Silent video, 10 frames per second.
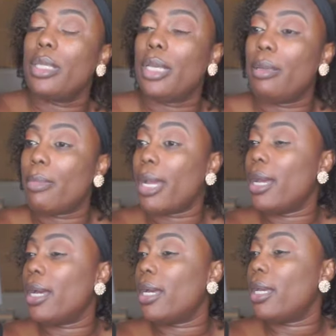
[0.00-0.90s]
in my
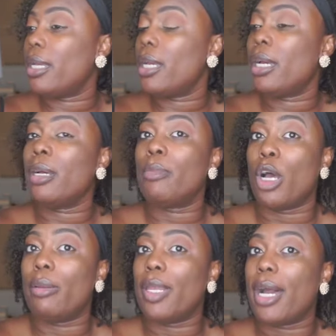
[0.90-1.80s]
eye, um,
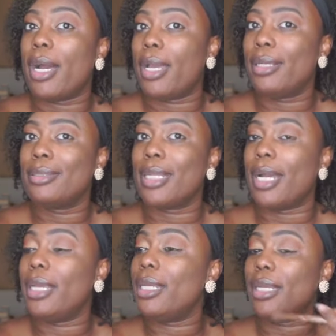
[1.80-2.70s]
on the eye,
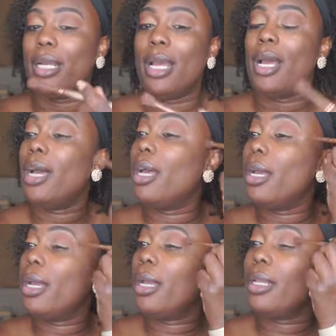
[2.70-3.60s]
not in it,
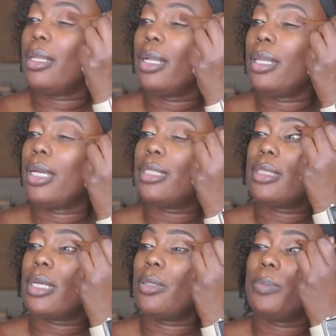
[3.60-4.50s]
like
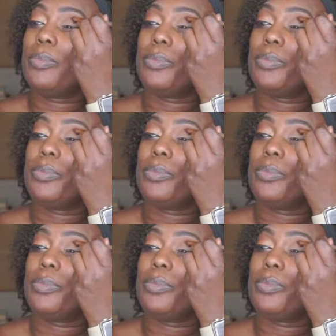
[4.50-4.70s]
so.